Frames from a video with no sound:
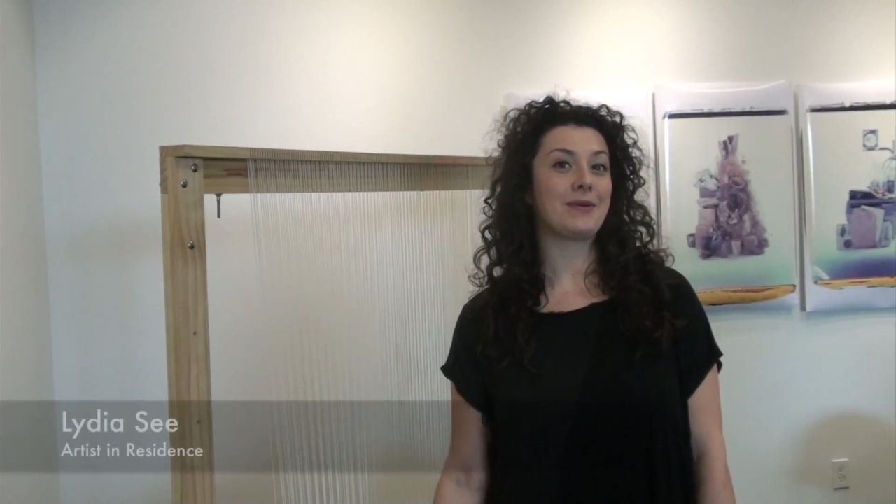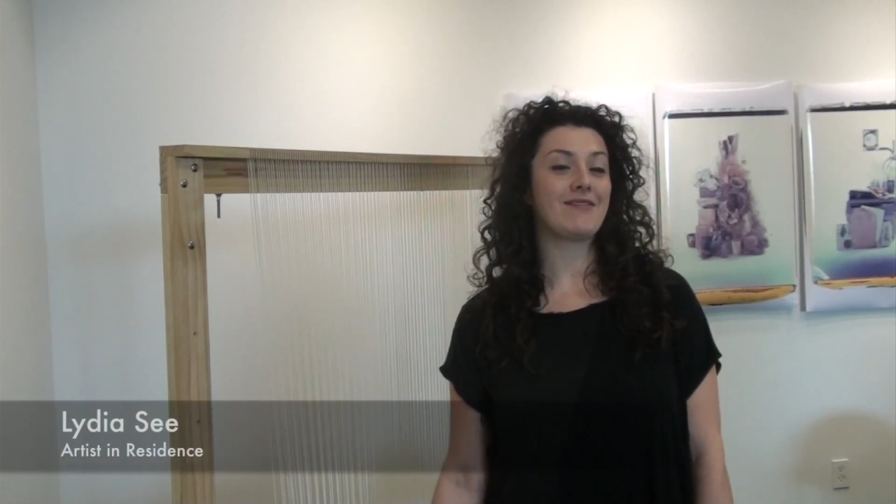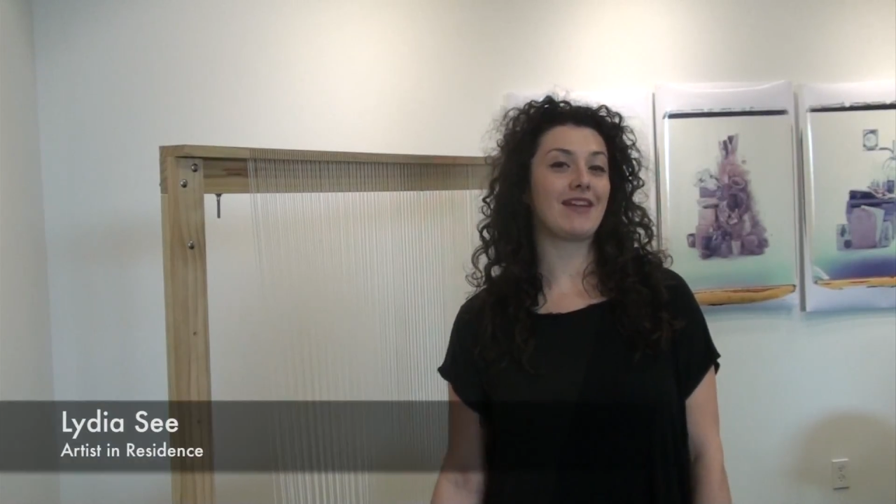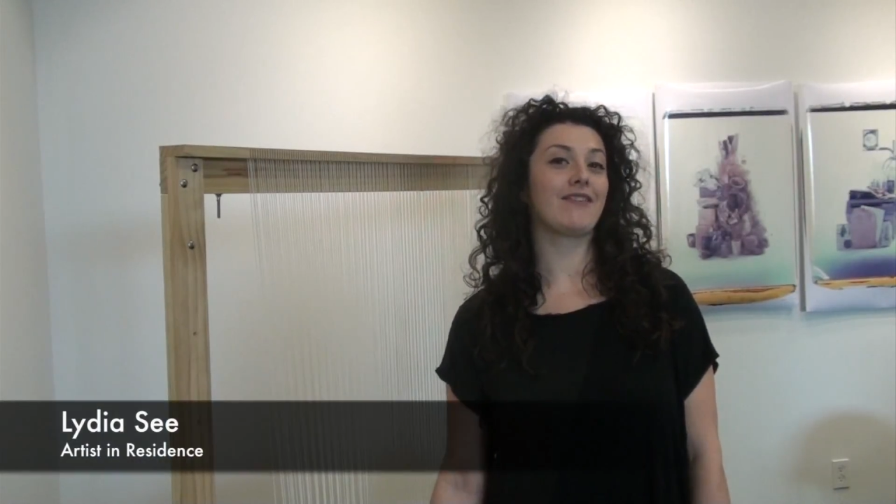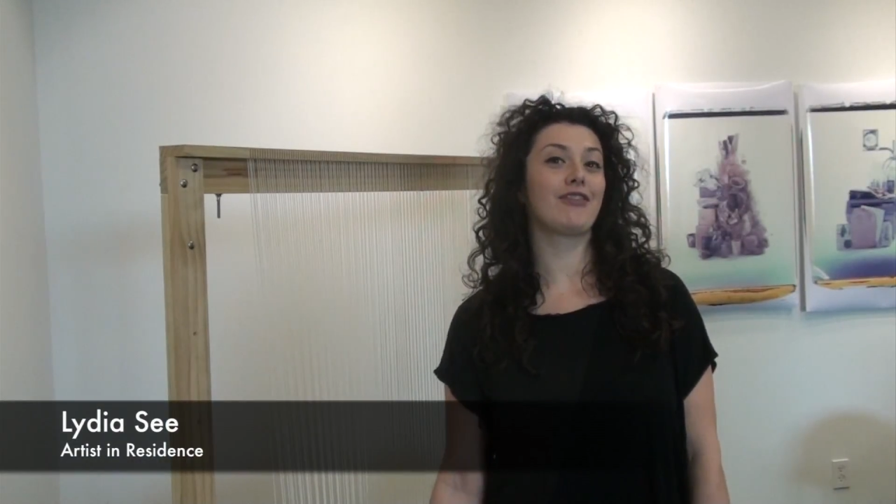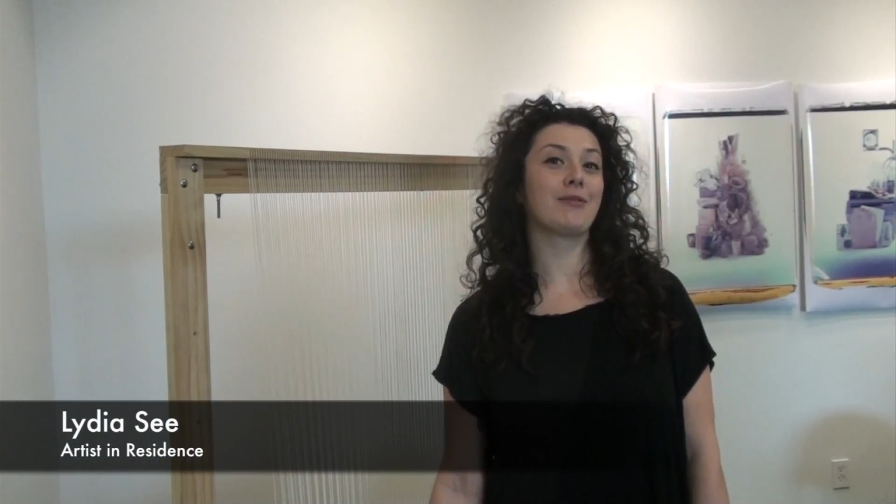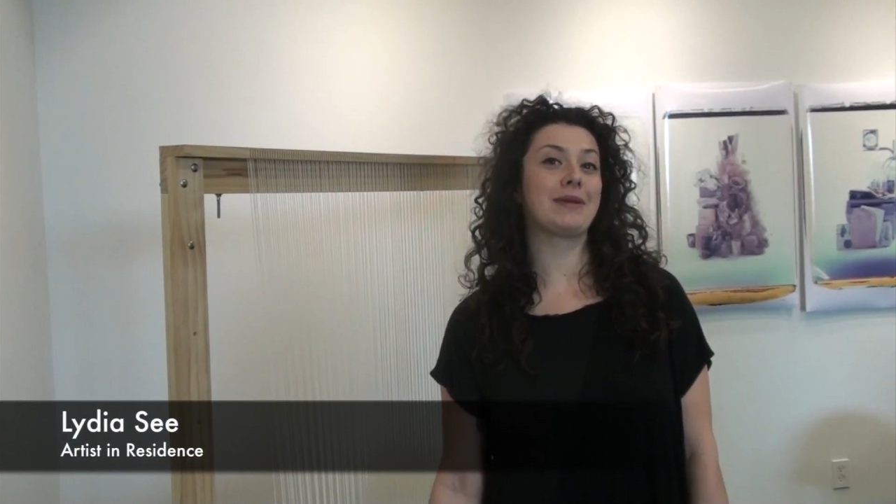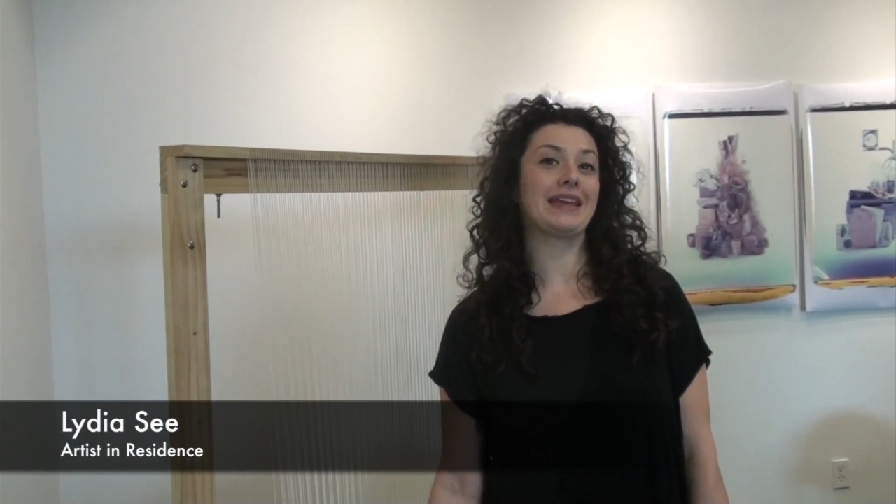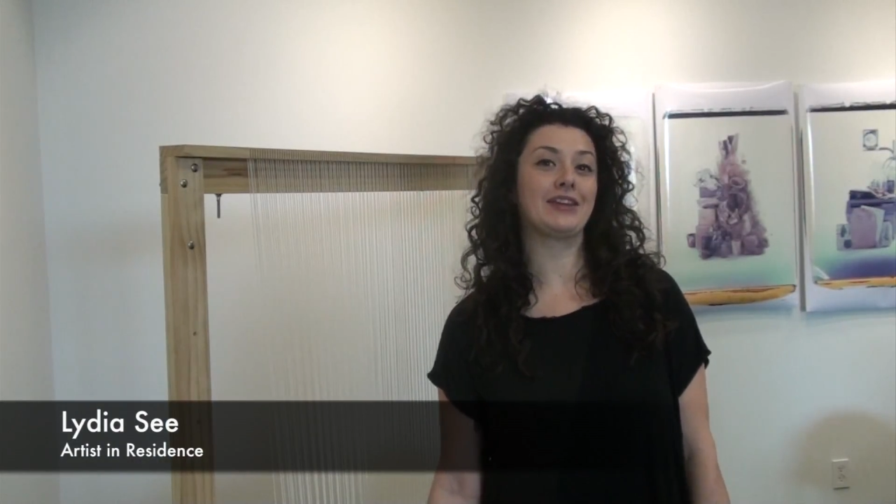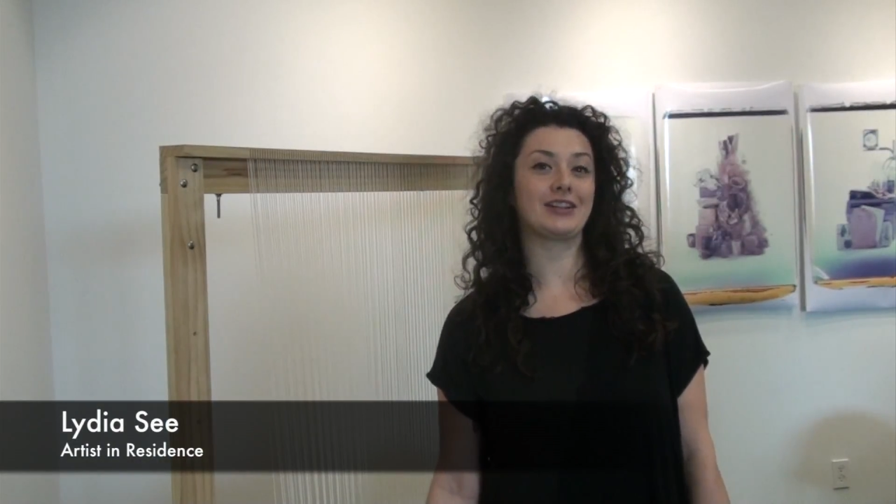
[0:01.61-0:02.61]
Weaving for
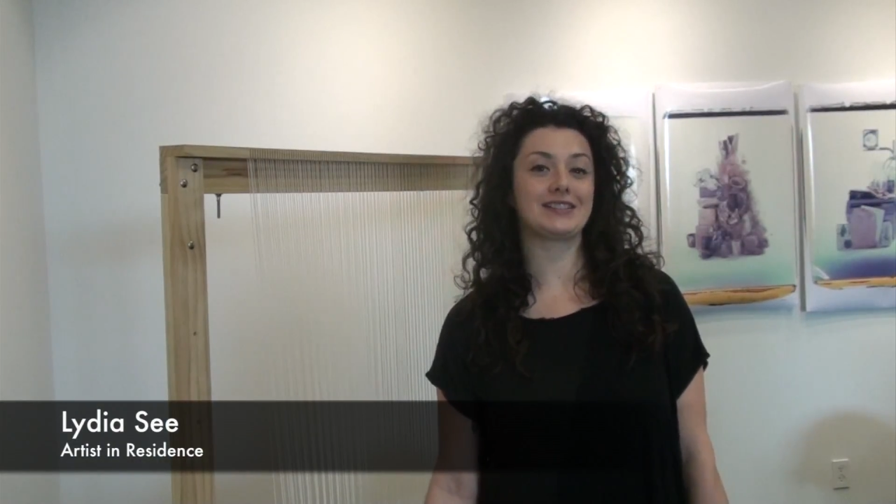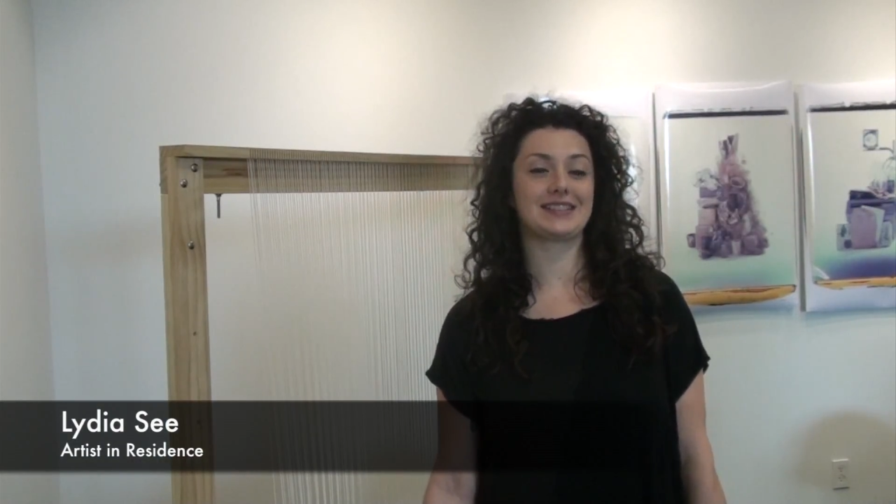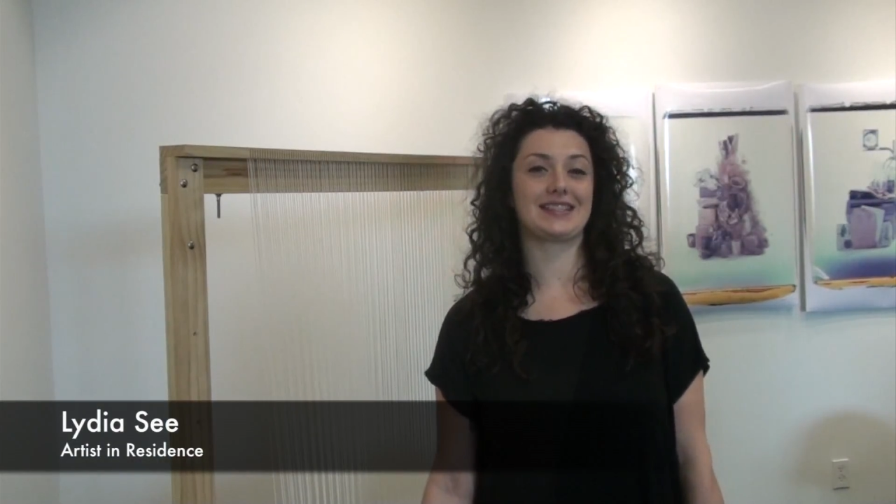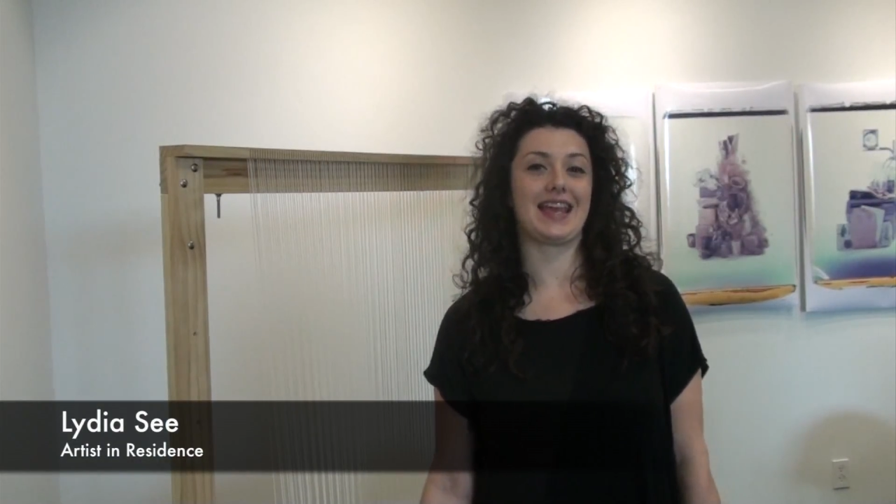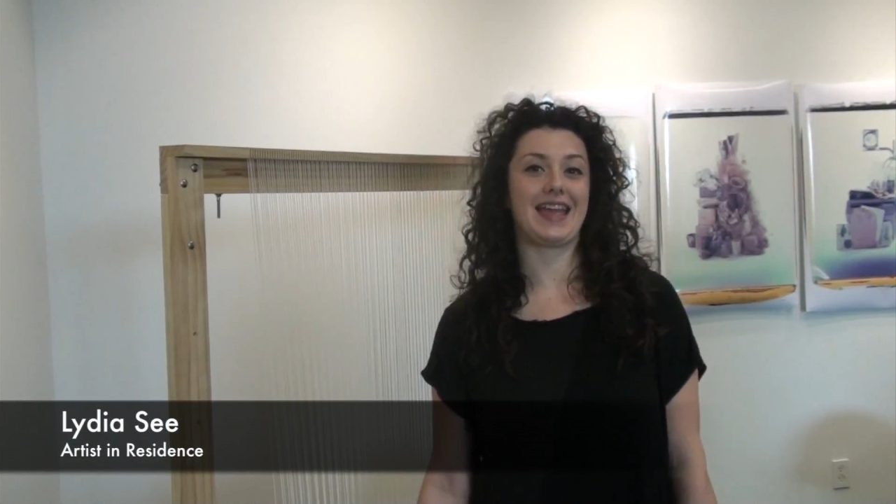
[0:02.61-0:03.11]
Beginners,